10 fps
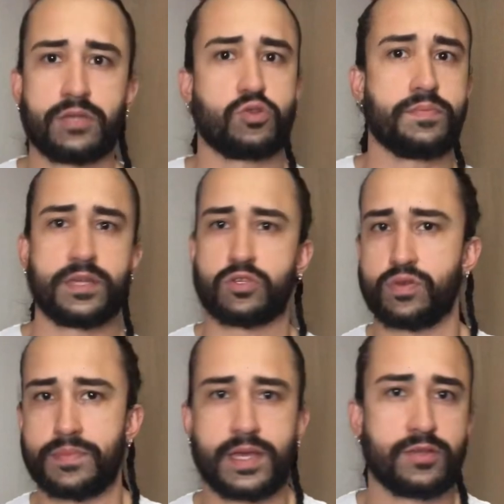
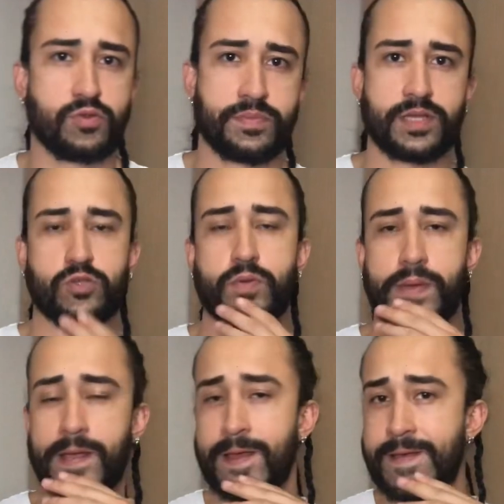
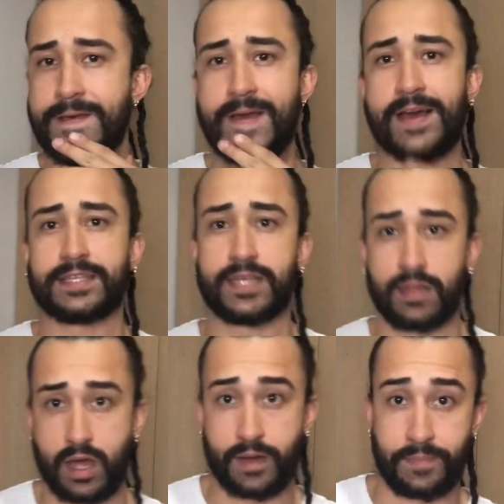I see a
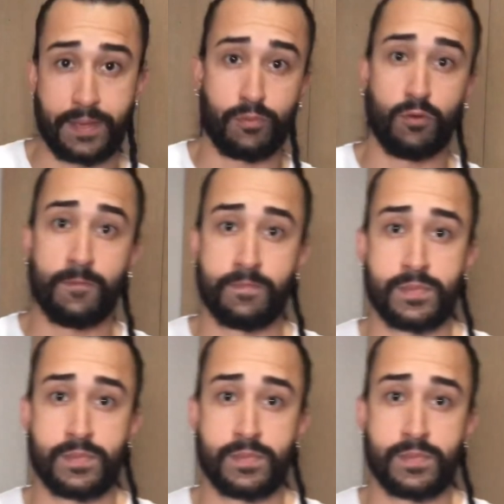lot of people,